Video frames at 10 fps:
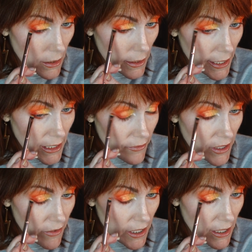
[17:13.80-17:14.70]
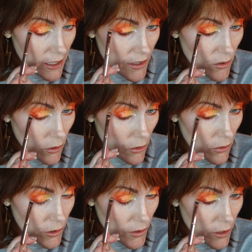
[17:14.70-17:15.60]
kind of giving that soul
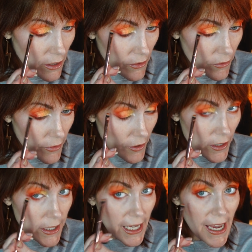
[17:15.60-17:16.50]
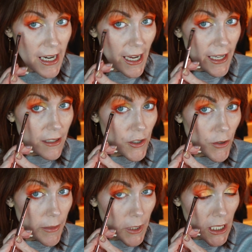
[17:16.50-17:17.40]
sort of reverse cat eye
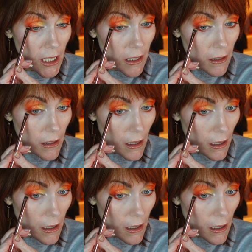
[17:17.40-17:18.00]
treatment here.